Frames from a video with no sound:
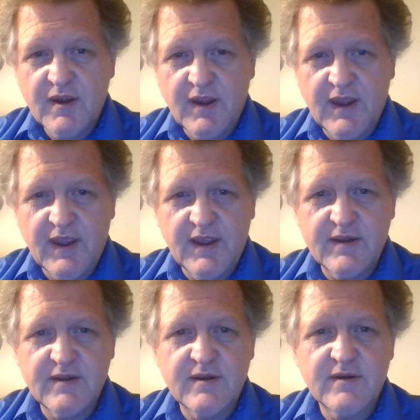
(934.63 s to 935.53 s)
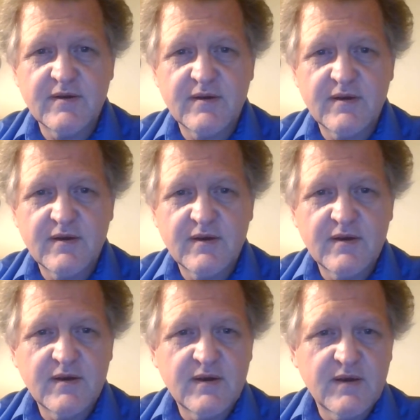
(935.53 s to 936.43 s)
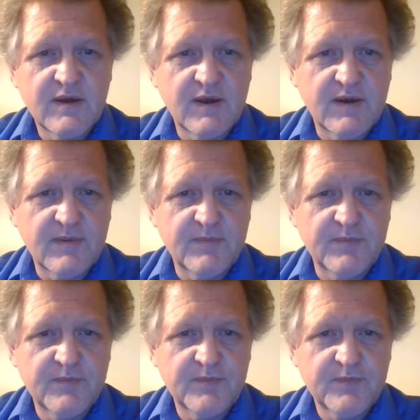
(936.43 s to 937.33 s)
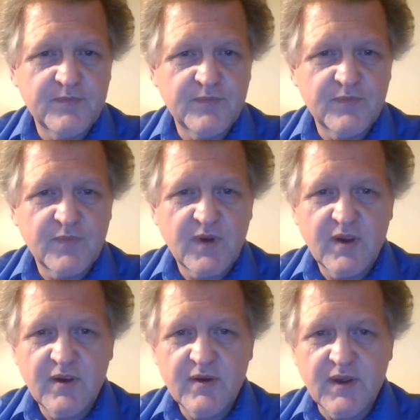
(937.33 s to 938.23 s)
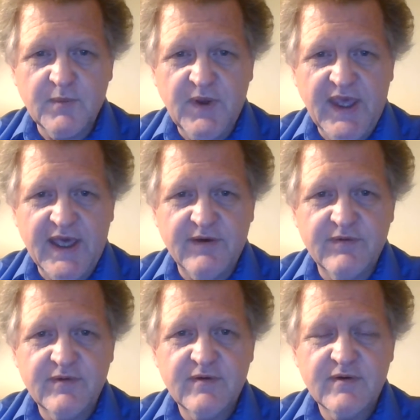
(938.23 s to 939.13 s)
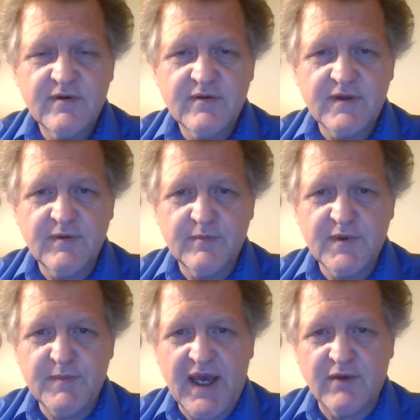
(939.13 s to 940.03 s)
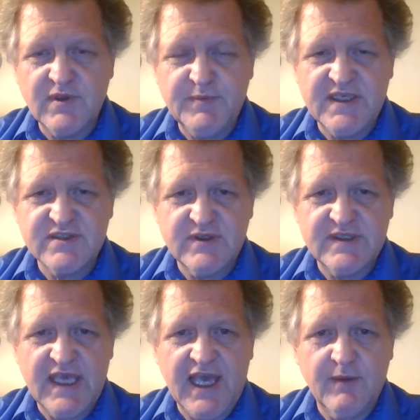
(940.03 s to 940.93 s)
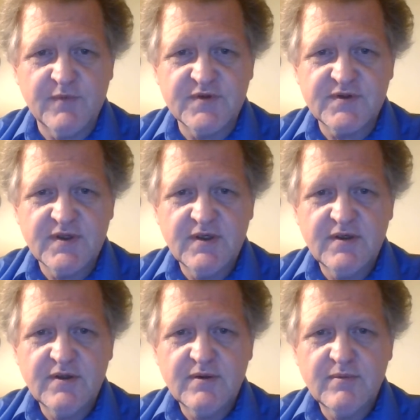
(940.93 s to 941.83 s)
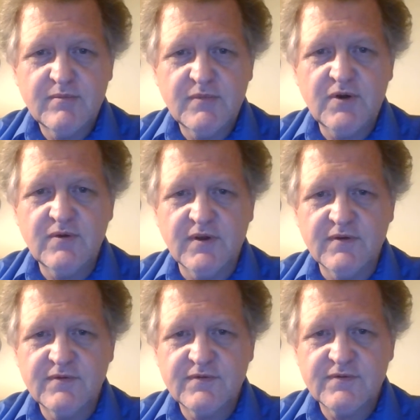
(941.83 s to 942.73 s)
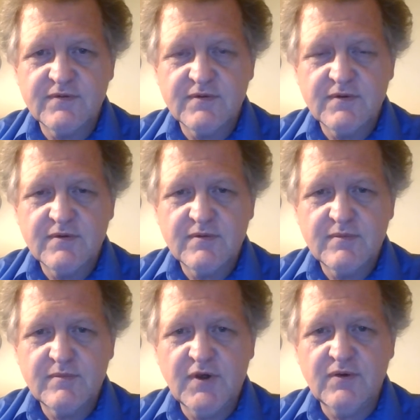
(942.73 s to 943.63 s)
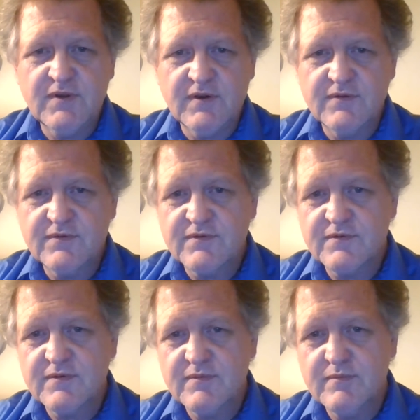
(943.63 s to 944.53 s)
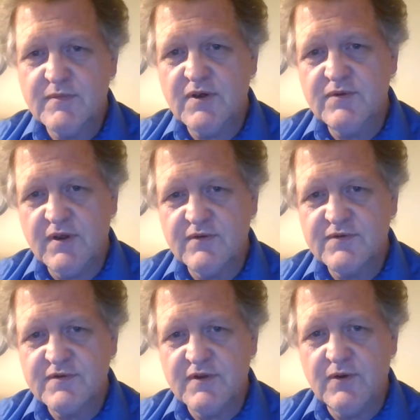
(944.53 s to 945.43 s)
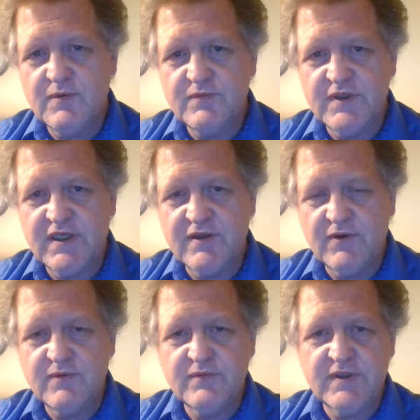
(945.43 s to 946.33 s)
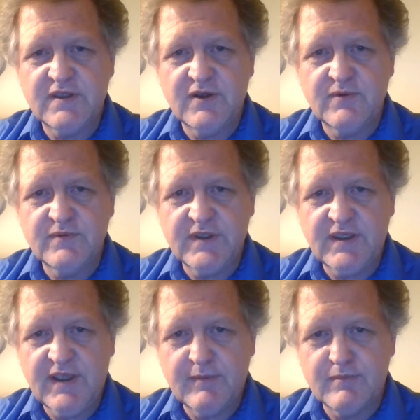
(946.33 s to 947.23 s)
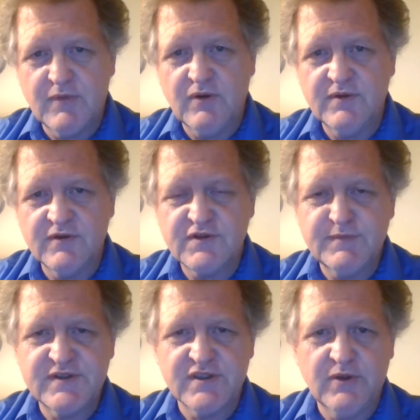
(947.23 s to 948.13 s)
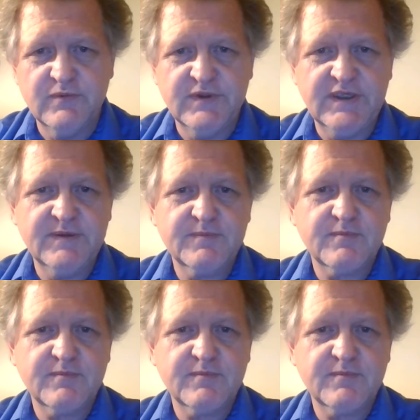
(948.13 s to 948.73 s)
And then we have the mountain repeats 3 times. Monos, monos, monos, lonely, lonely, lonely. And monos means lonely.